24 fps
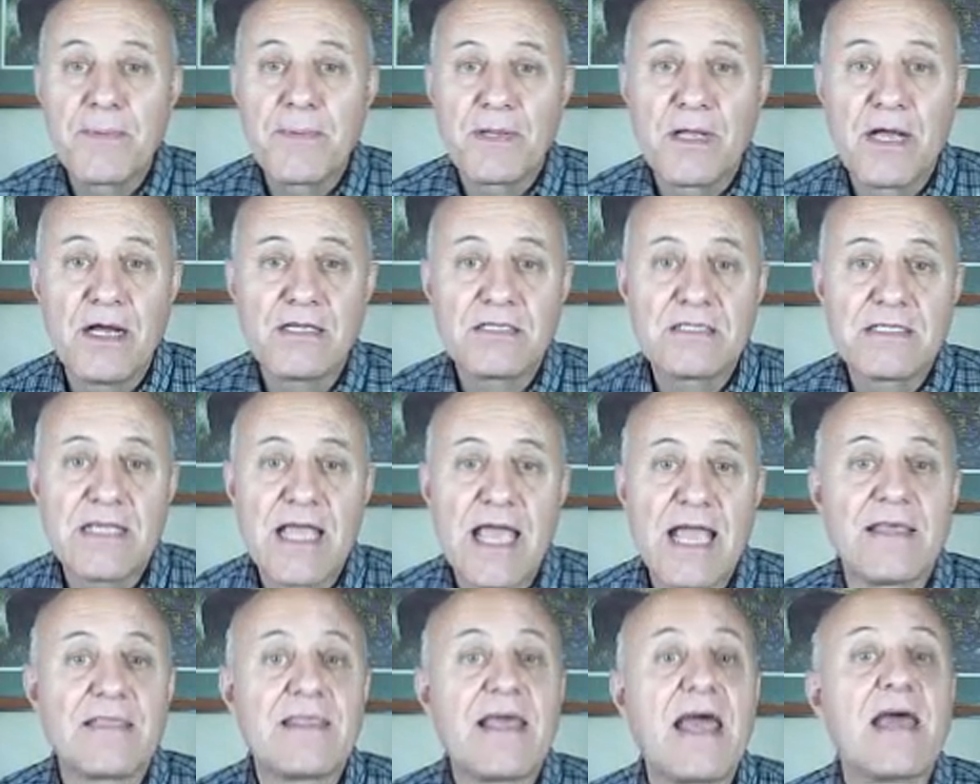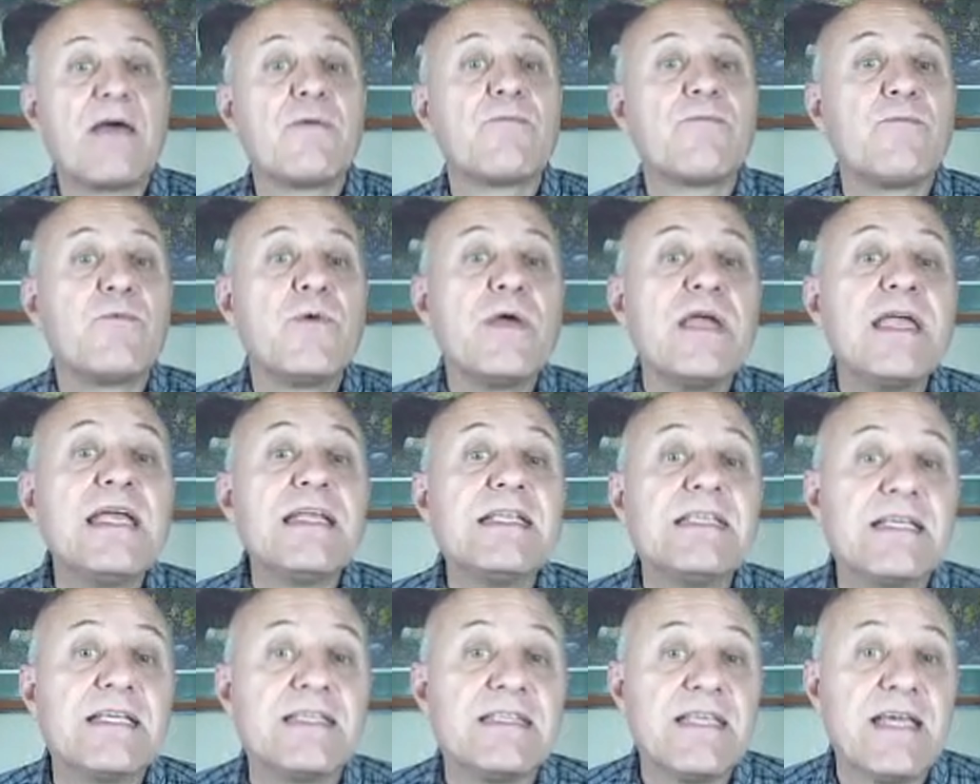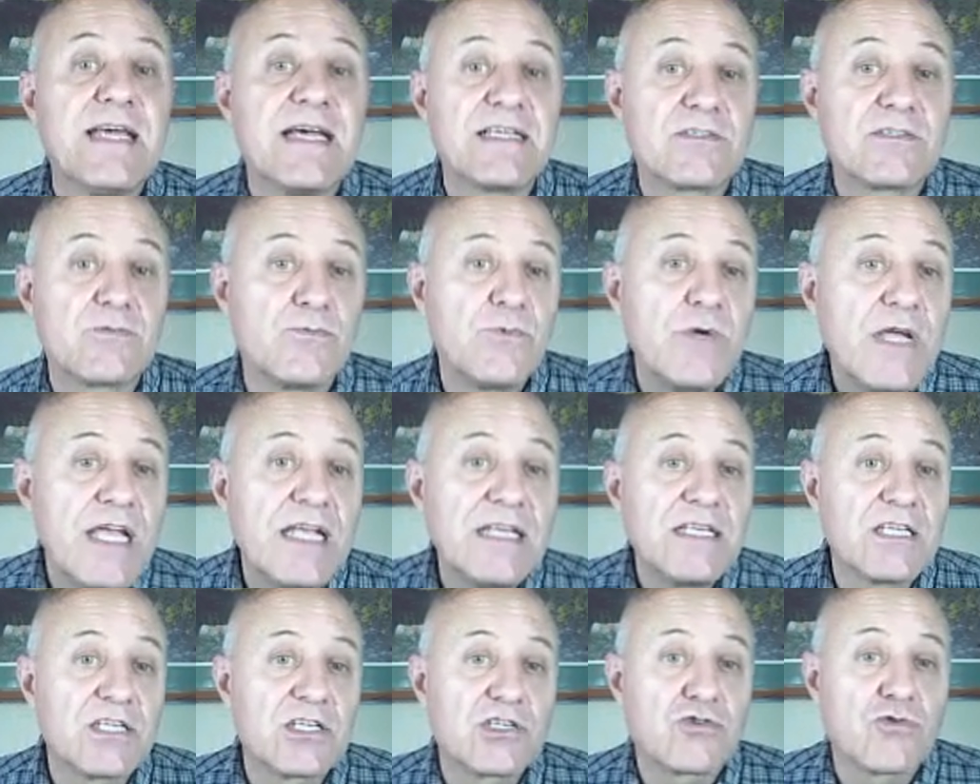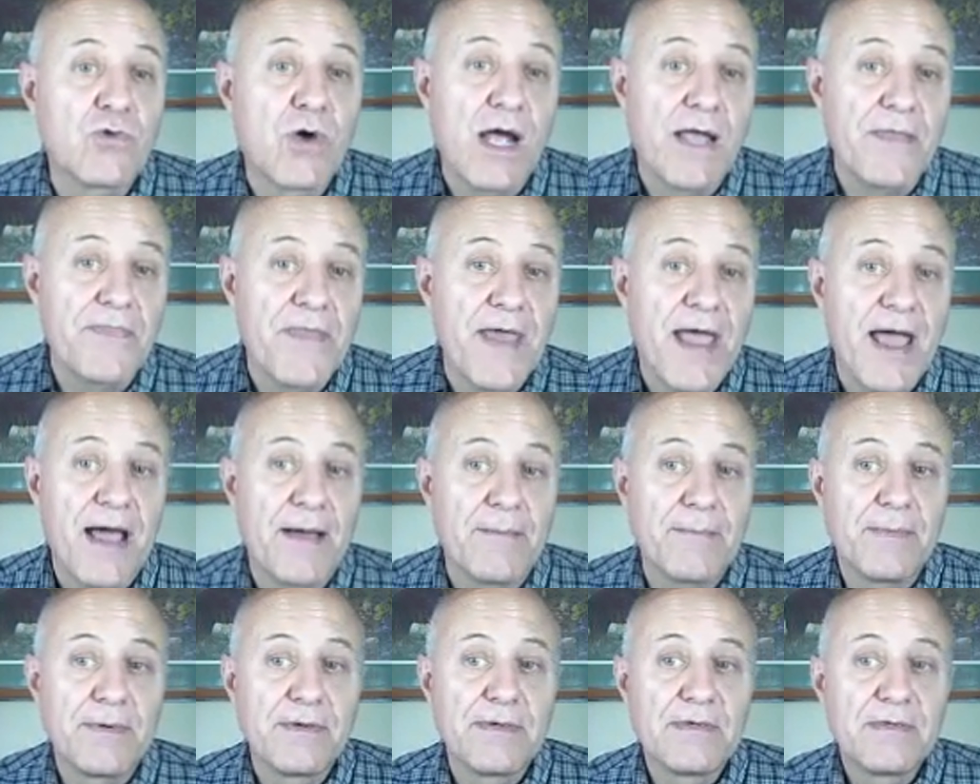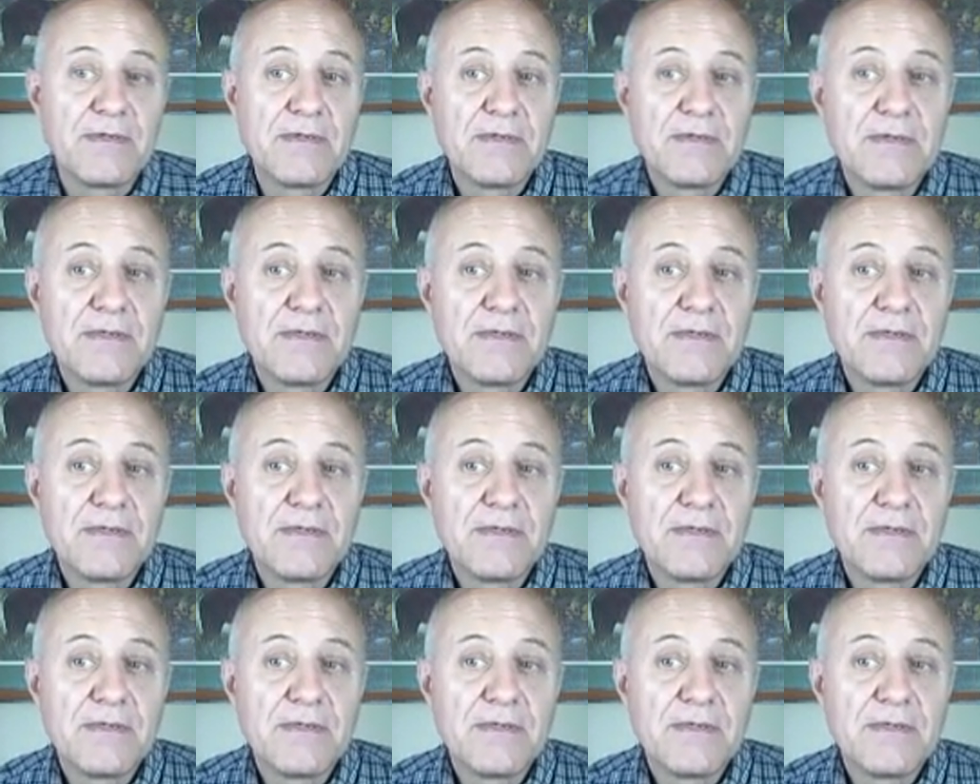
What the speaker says: people are saying that we did this, we destroyed them.